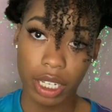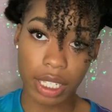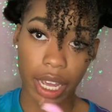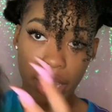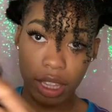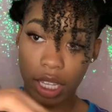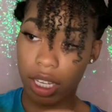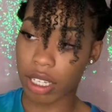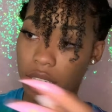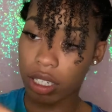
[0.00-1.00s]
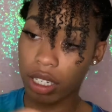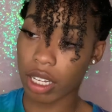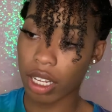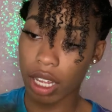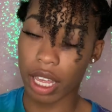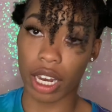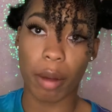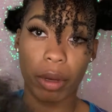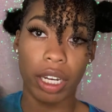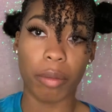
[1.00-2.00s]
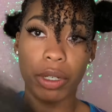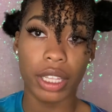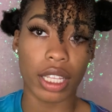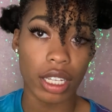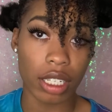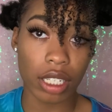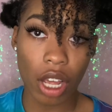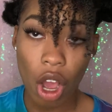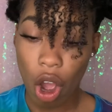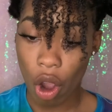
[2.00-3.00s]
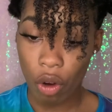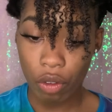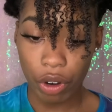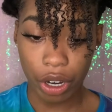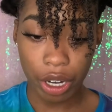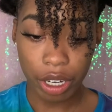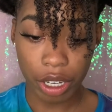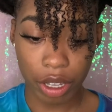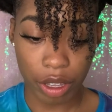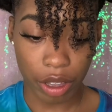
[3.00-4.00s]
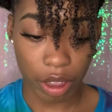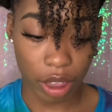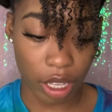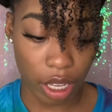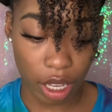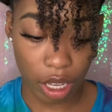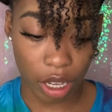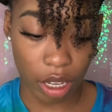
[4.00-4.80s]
take this and I'm gonna put this over the,